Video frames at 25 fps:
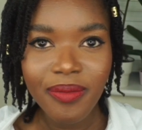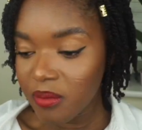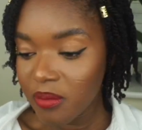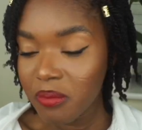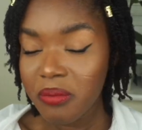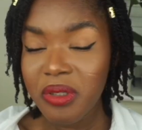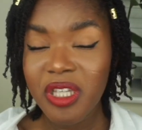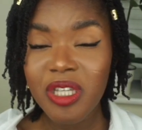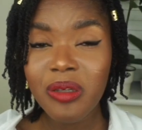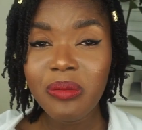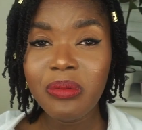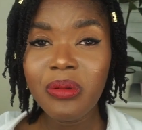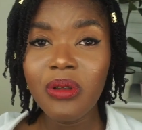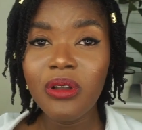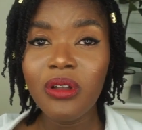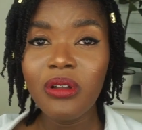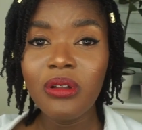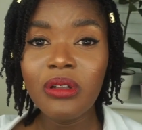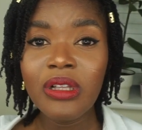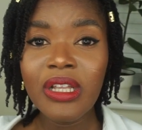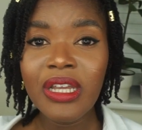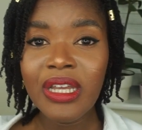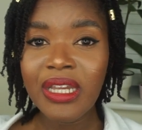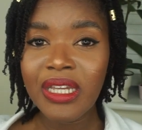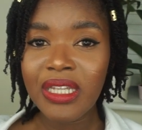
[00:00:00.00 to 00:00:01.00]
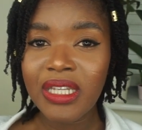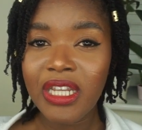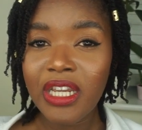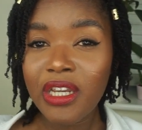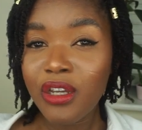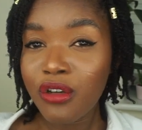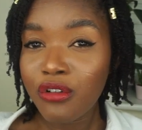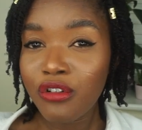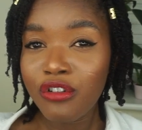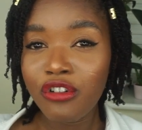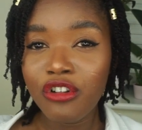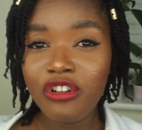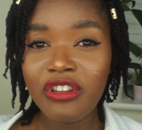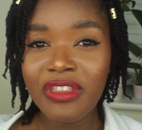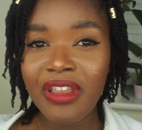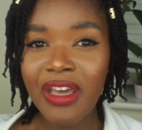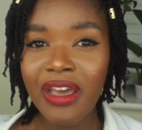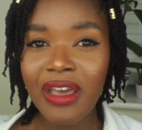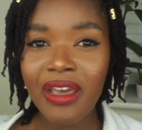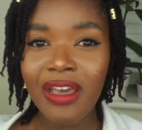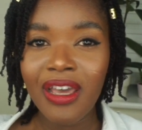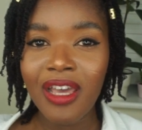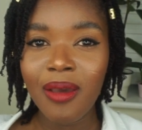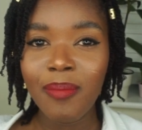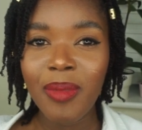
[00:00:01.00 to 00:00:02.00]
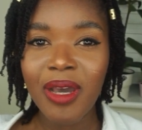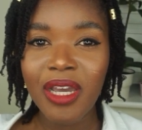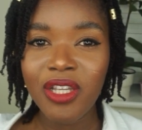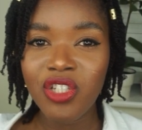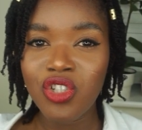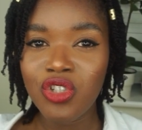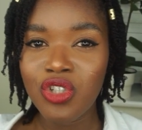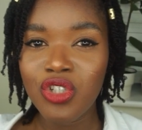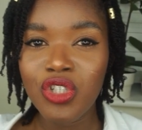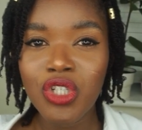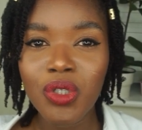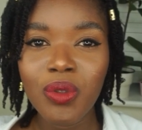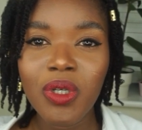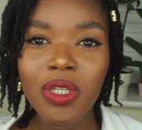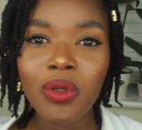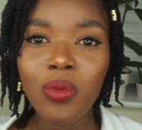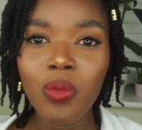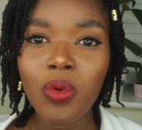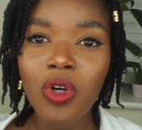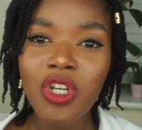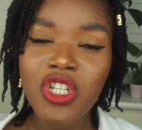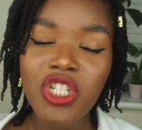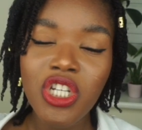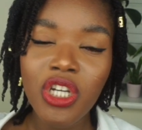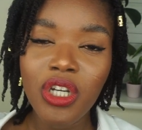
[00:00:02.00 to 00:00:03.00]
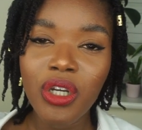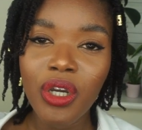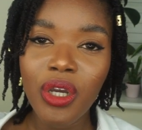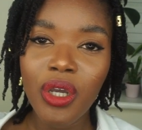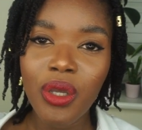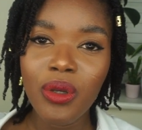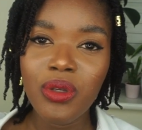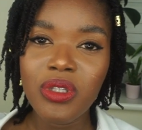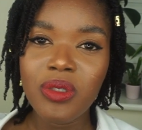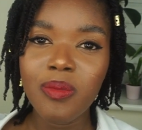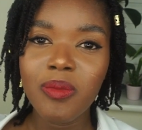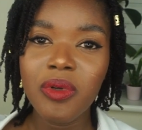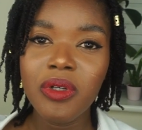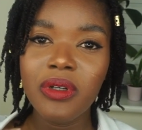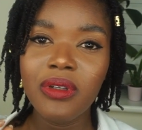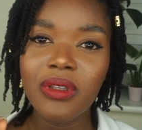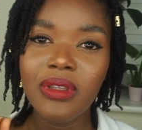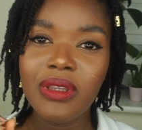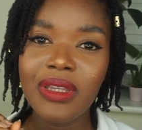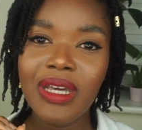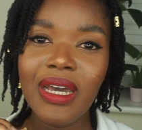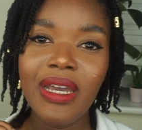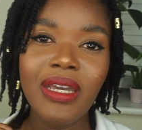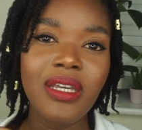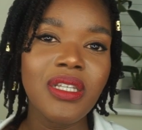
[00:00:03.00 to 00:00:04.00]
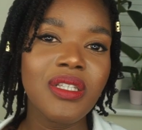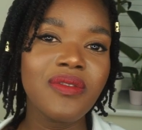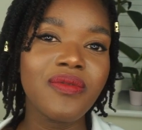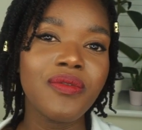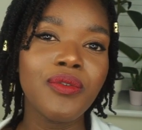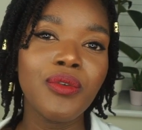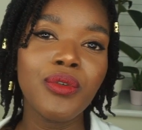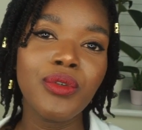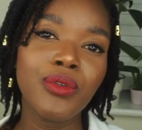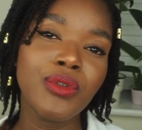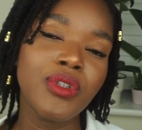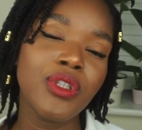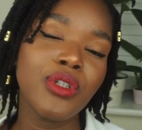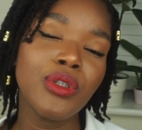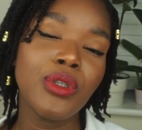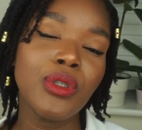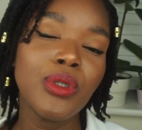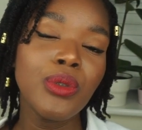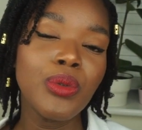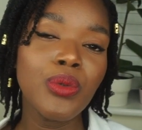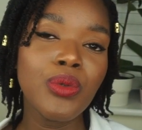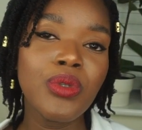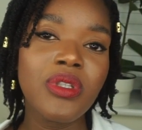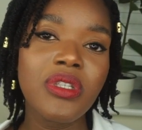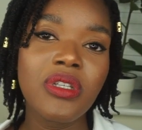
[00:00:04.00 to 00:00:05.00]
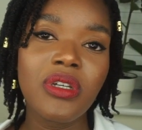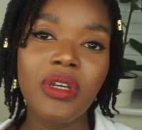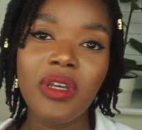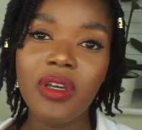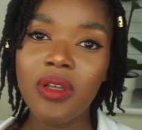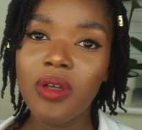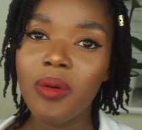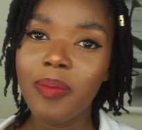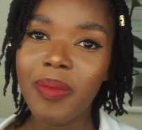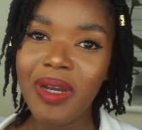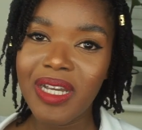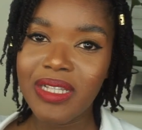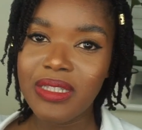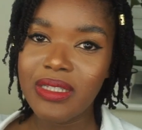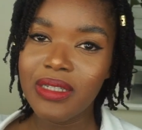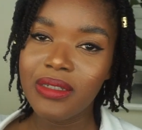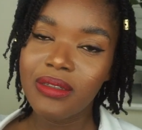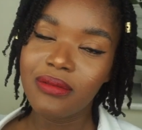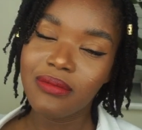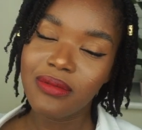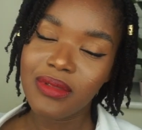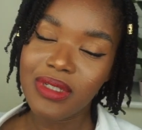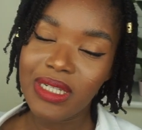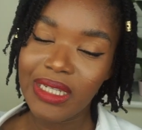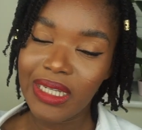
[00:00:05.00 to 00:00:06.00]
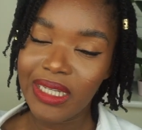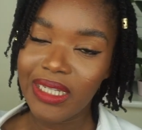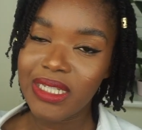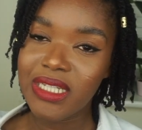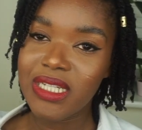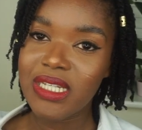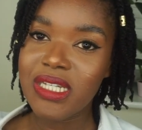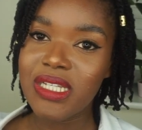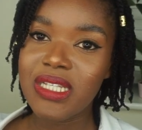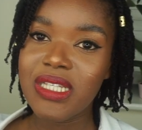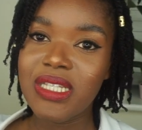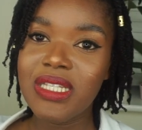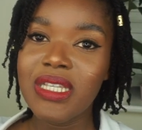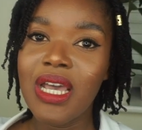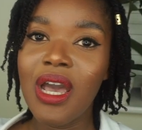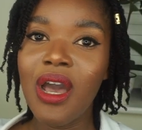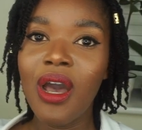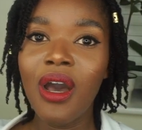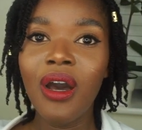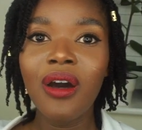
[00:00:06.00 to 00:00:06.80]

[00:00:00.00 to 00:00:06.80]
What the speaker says: Some people, they can grow their hair by just doing wash and goes, but that is for the looser curl pattern ladies.